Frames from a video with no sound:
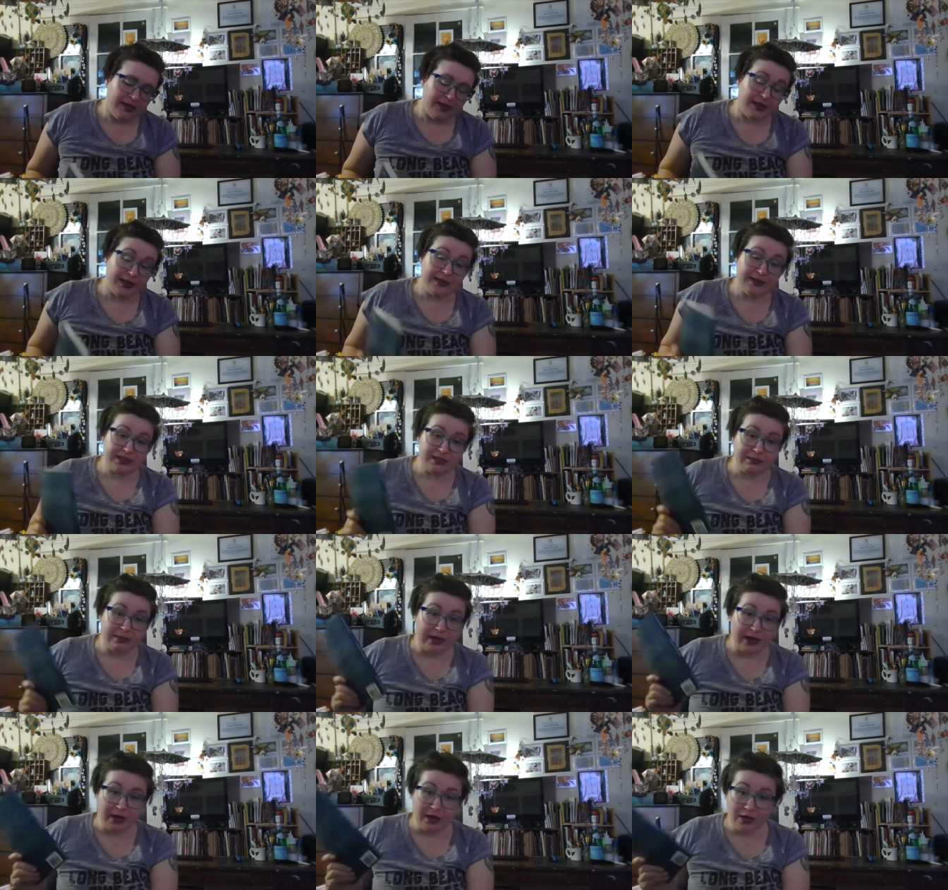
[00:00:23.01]
It's
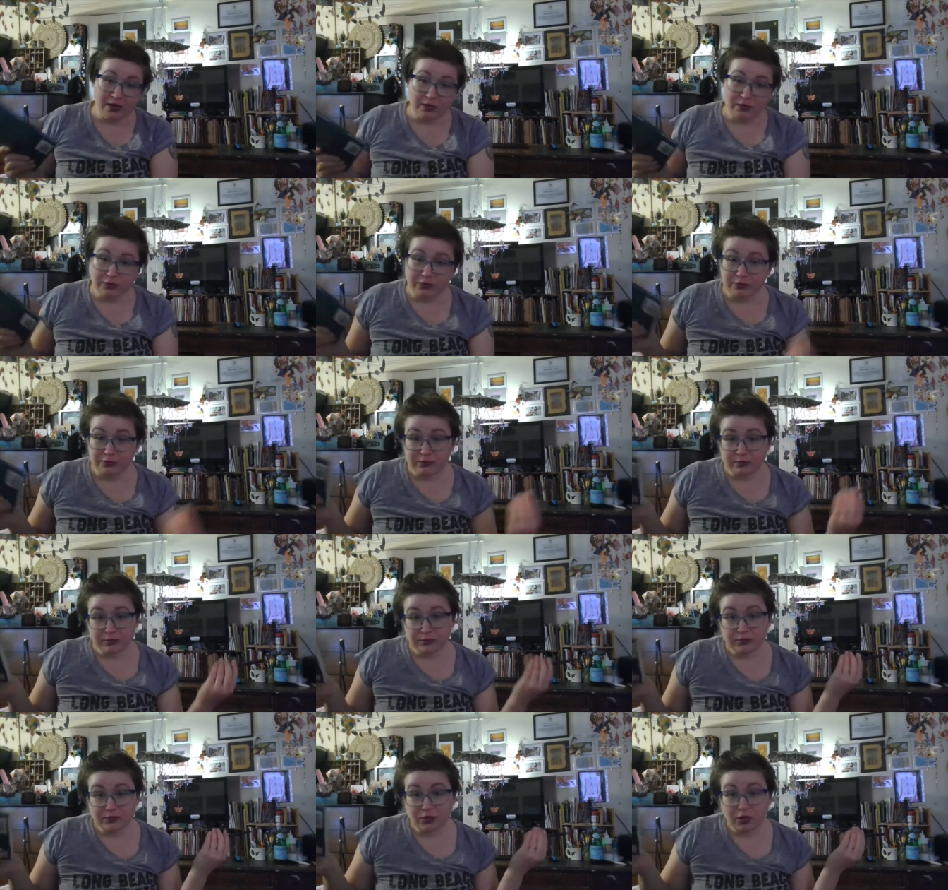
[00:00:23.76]
about
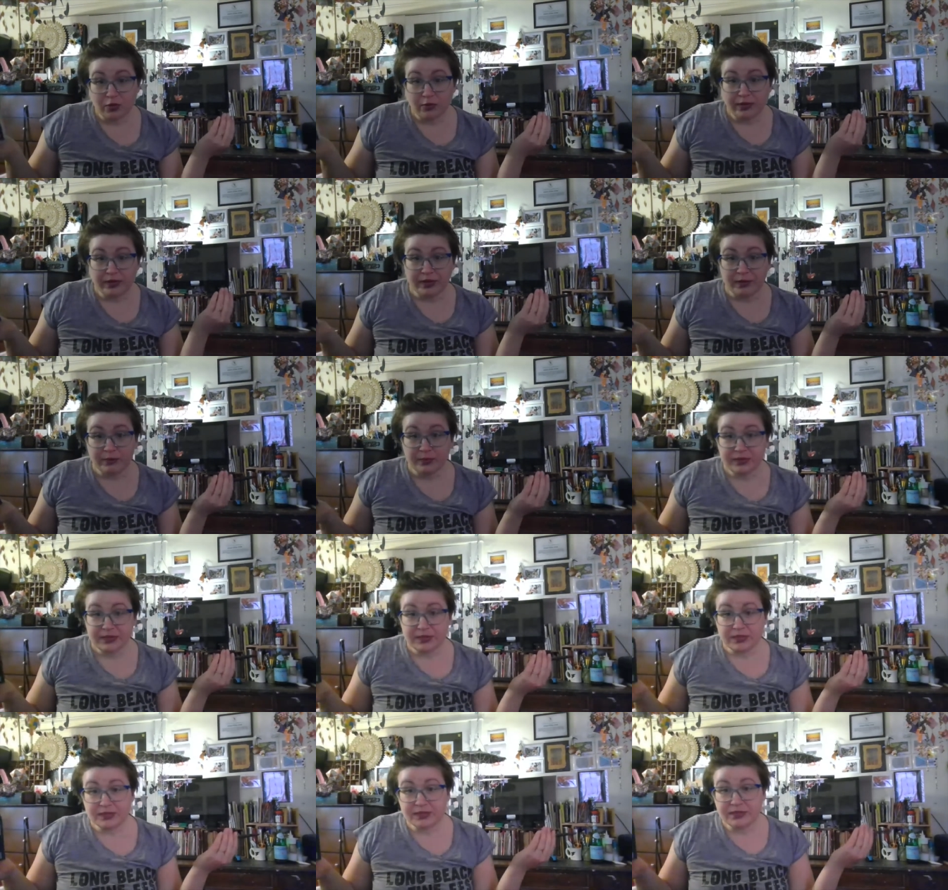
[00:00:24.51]
growing up
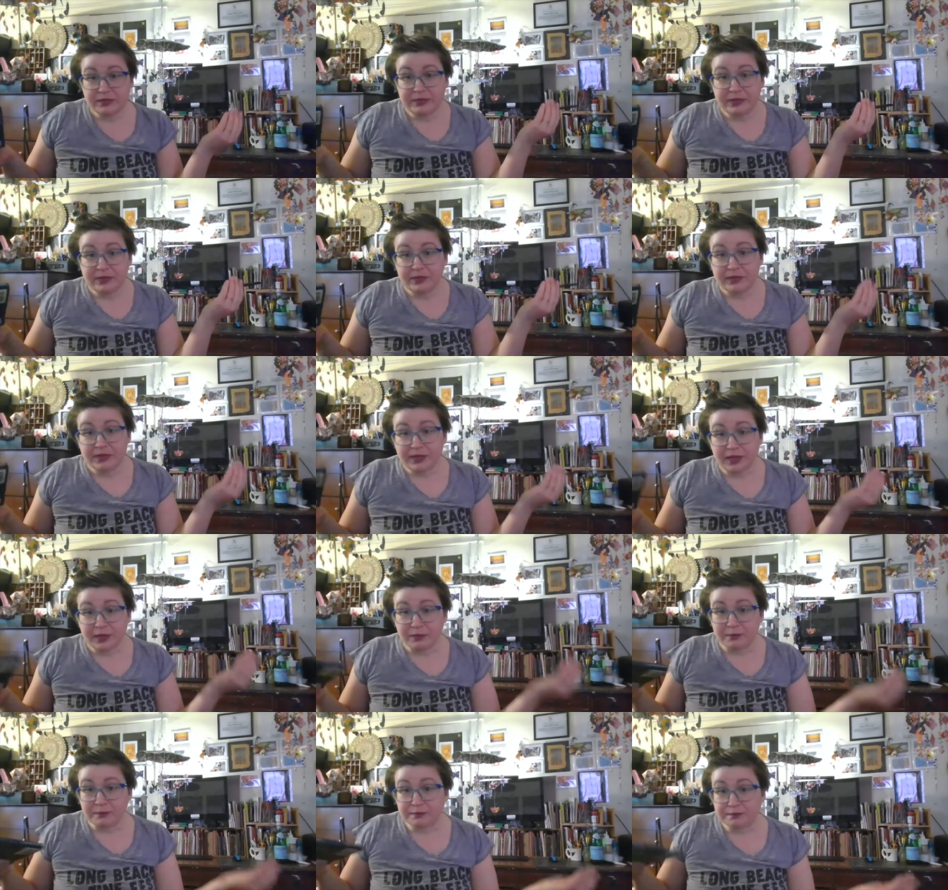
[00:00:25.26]
with
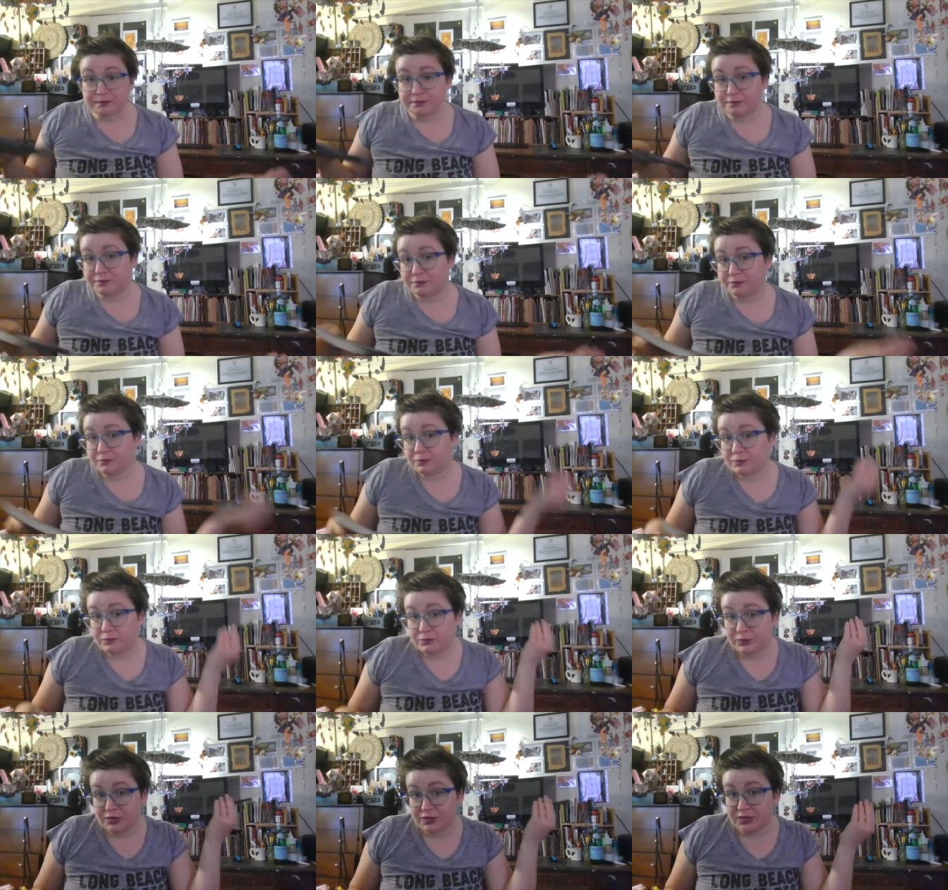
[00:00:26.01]
disability.
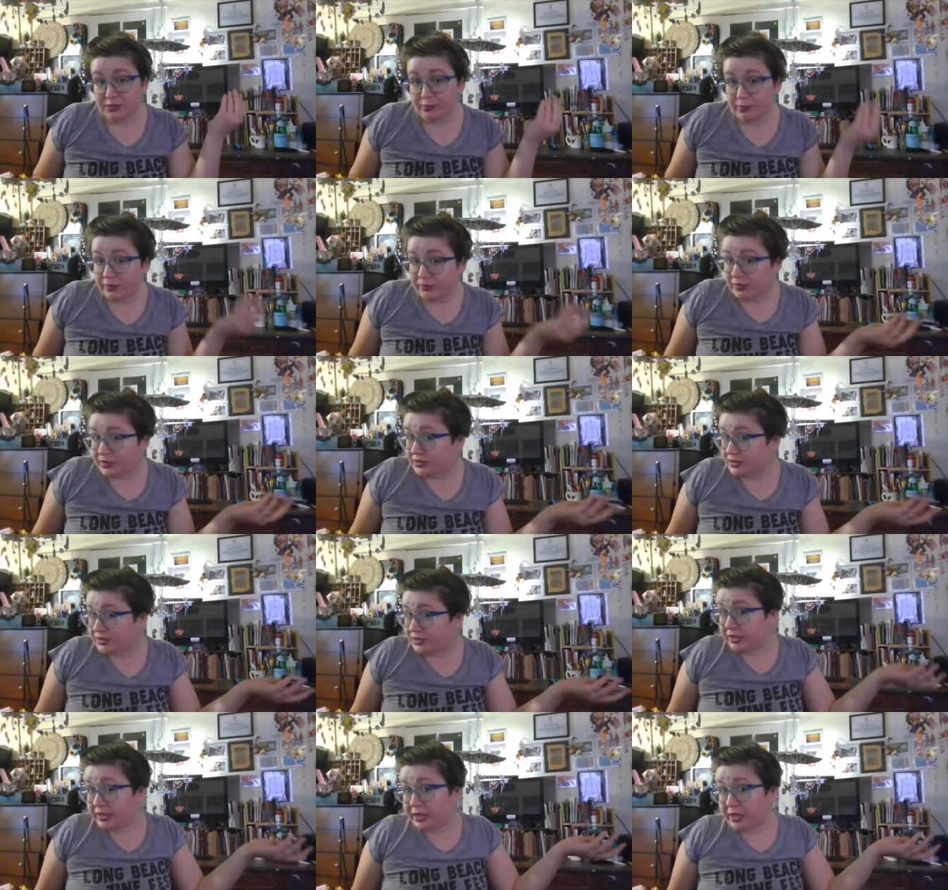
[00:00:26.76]
Some of
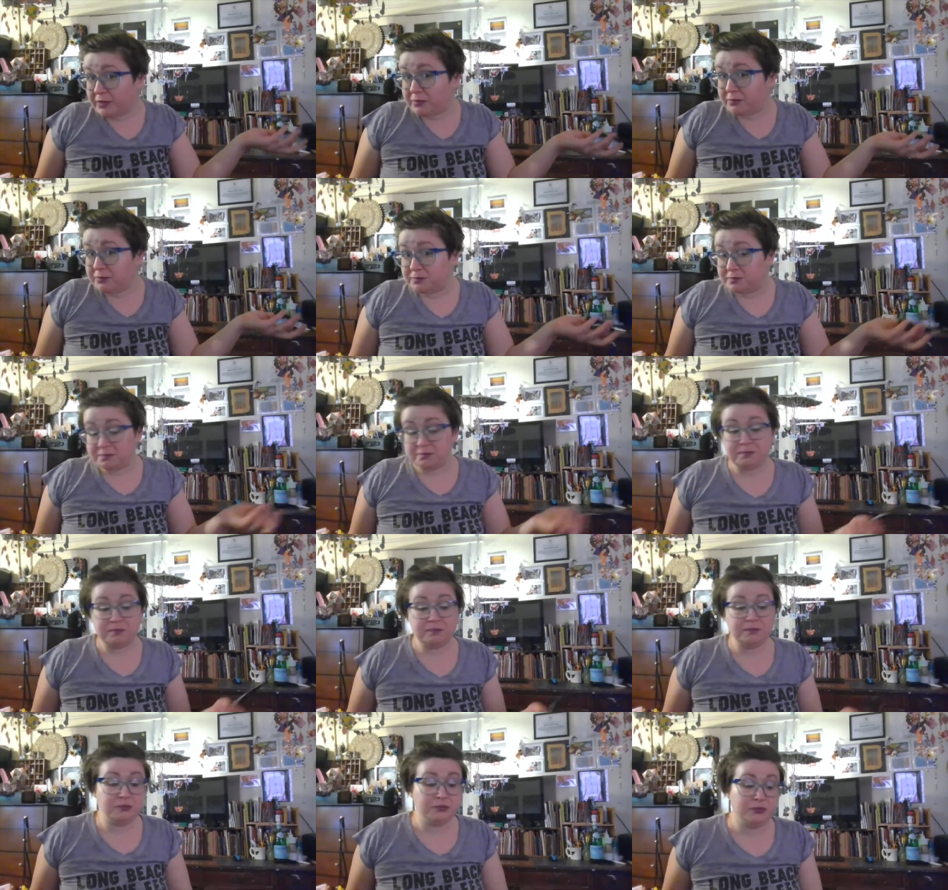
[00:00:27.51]
us did it.
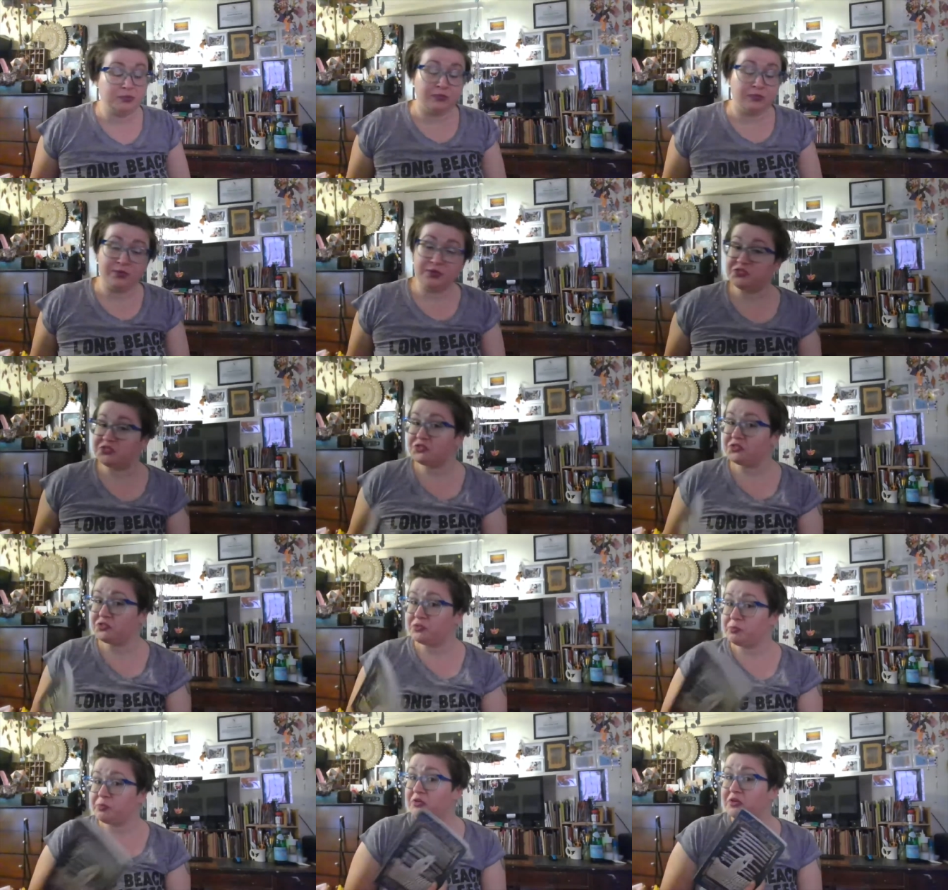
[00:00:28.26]
This
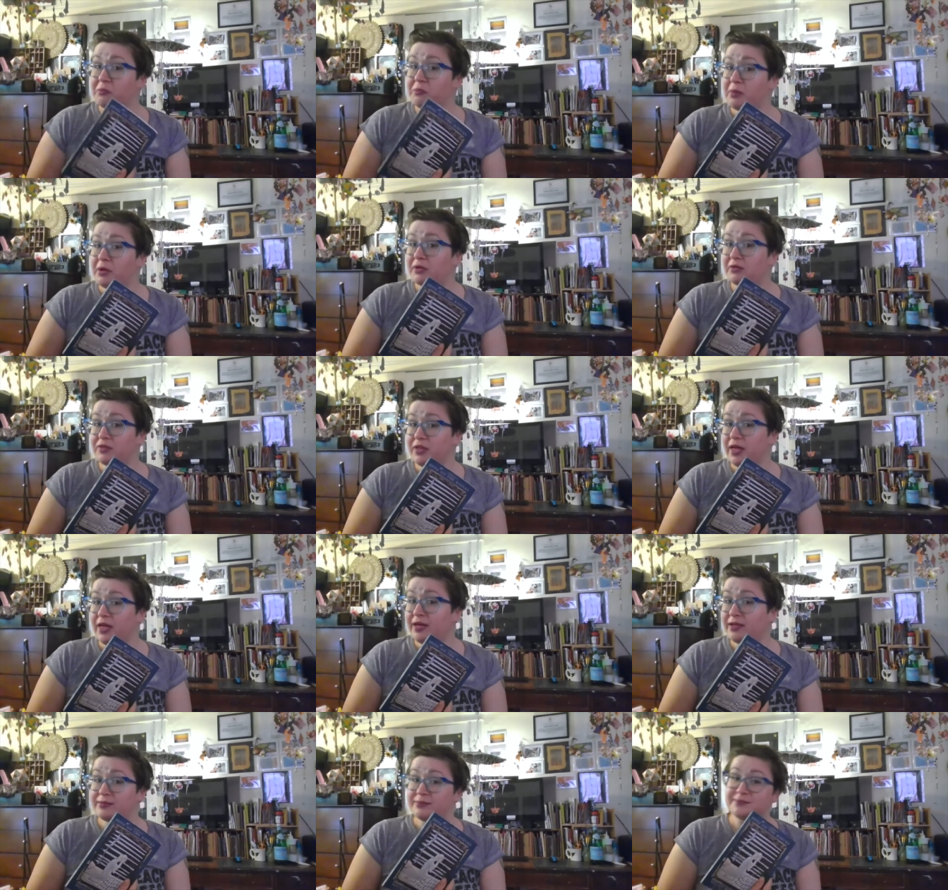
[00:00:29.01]
is a book about that.